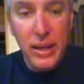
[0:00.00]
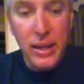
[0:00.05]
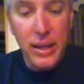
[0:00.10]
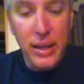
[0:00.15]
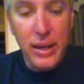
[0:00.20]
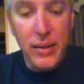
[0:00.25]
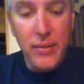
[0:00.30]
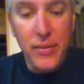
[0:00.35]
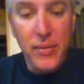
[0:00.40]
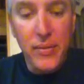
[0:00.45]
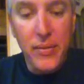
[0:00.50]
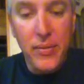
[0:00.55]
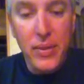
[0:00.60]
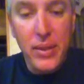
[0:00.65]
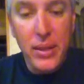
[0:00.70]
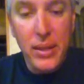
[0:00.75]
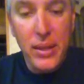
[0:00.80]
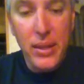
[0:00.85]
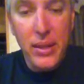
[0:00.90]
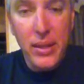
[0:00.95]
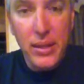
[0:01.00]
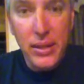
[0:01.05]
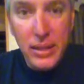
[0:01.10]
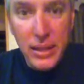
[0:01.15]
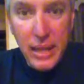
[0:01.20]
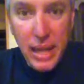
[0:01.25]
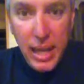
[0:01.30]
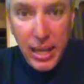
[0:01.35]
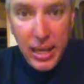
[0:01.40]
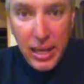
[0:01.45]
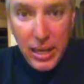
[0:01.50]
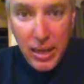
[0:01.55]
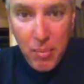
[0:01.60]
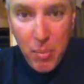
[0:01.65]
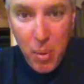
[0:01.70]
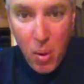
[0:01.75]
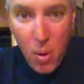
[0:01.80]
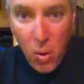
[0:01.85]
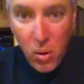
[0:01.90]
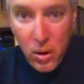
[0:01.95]
I've taken it
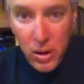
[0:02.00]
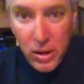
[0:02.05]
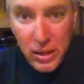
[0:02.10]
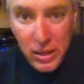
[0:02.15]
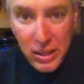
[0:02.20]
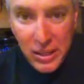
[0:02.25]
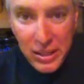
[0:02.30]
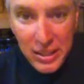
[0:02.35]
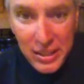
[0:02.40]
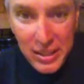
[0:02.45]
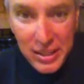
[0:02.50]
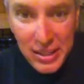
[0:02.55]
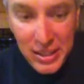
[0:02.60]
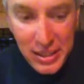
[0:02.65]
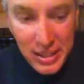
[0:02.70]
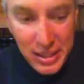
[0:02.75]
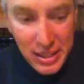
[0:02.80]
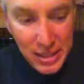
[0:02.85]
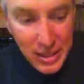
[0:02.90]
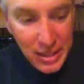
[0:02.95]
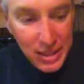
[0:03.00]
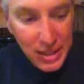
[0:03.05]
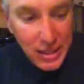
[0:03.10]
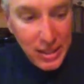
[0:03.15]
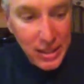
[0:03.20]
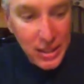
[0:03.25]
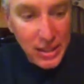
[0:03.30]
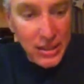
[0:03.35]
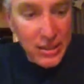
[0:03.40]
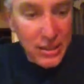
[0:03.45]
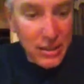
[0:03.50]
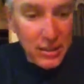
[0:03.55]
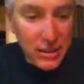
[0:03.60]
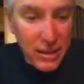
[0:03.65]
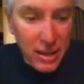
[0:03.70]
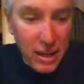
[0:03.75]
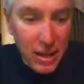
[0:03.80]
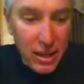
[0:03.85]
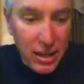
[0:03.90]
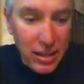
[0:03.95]
apart. It's just
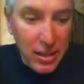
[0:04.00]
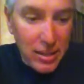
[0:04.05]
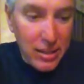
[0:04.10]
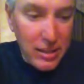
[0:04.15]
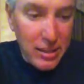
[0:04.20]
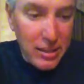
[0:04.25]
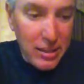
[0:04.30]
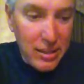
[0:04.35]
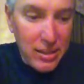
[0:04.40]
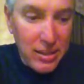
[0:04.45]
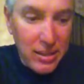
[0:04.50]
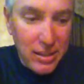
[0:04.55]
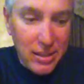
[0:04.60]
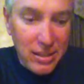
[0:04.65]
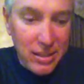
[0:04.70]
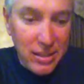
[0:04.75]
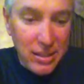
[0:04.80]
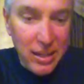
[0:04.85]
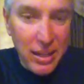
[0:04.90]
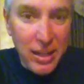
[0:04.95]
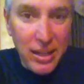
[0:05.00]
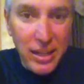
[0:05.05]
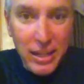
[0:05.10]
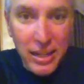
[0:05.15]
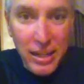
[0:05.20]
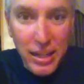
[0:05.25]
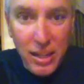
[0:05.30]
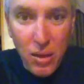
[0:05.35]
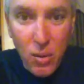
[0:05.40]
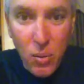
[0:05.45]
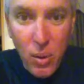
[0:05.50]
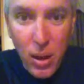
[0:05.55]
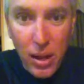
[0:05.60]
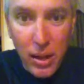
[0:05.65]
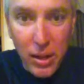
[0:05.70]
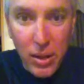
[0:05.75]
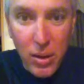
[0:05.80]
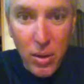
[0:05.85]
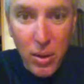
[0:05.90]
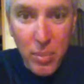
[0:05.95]
got, I did it a little while
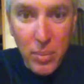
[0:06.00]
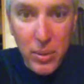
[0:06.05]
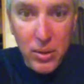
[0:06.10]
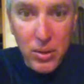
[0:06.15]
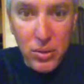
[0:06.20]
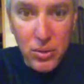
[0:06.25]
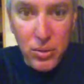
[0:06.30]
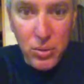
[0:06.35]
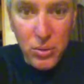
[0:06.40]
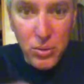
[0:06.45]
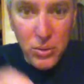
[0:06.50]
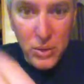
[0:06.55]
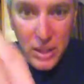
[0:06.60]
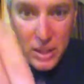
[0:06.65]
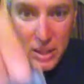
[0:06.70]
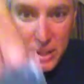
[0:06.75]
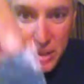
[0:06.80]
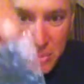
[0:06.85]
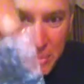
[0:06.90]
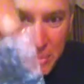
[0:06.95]
ago. I put the screws in a little